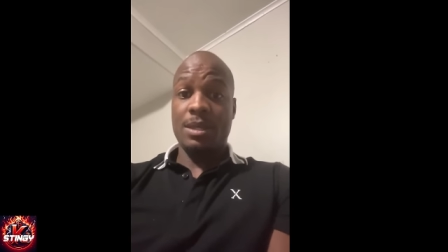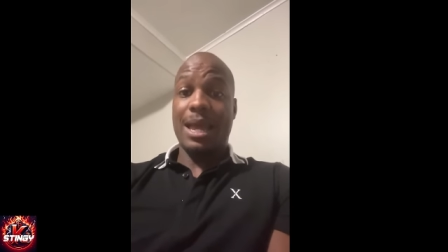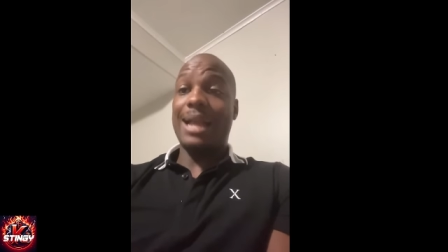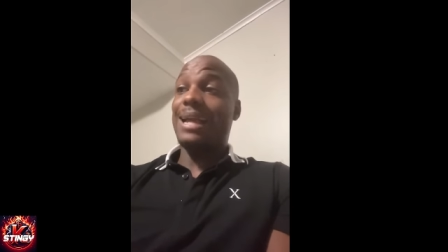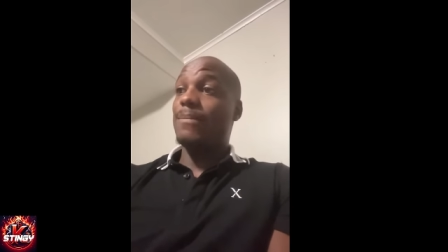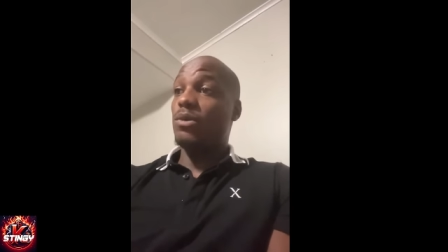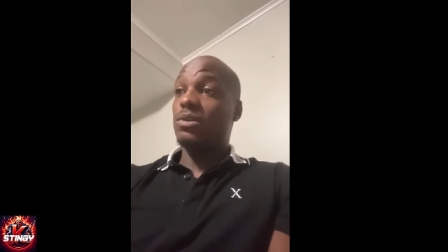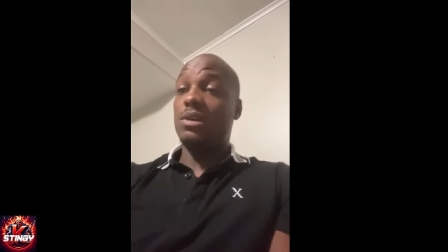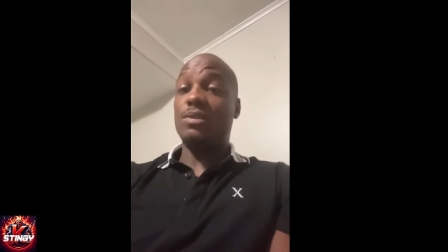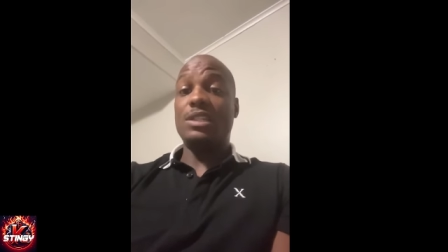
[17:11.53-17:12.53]
I got more
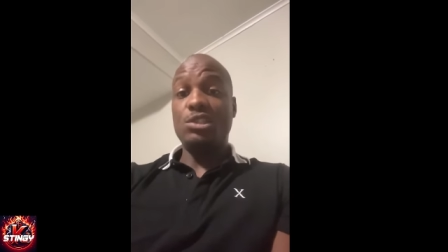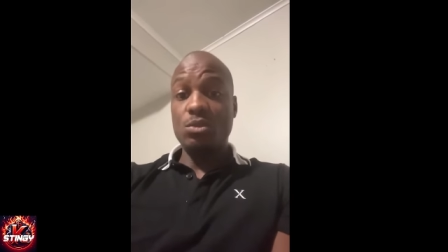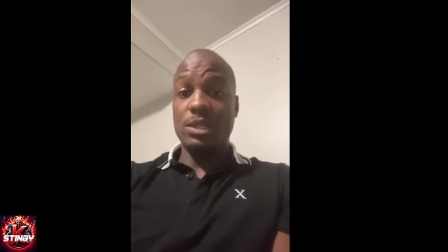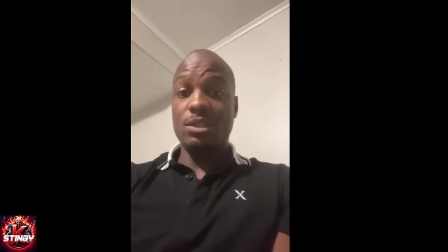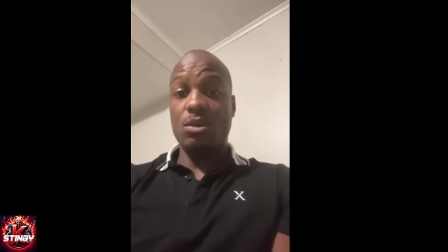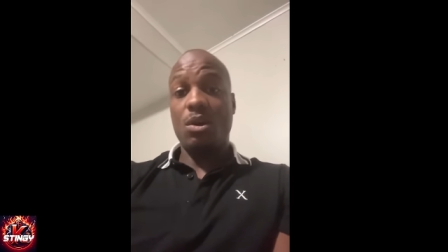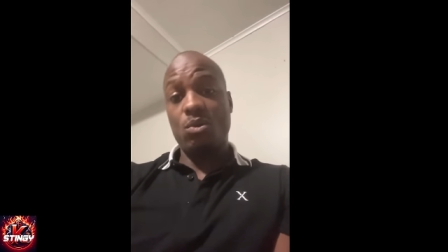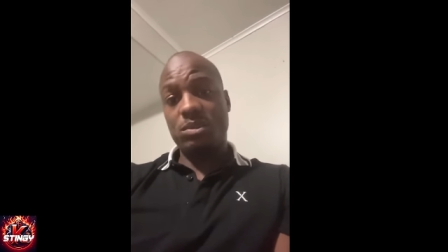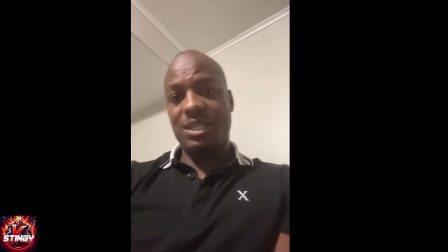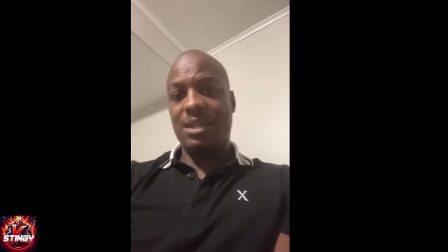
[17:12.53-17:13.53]
love than you in your own
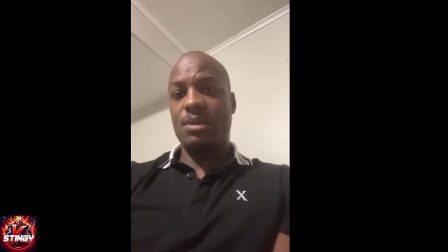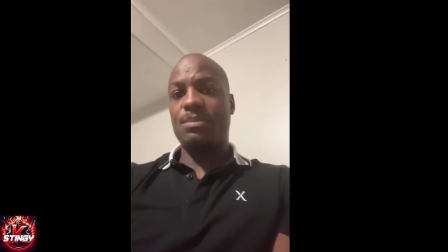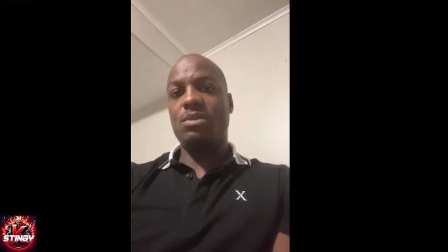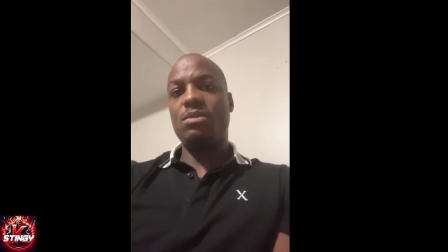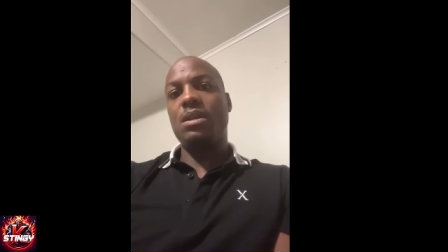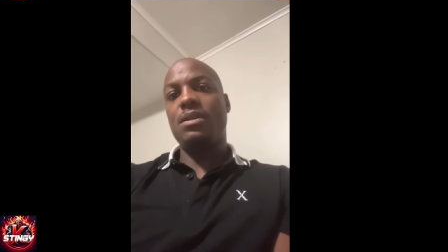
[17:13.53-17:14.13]
town, bro.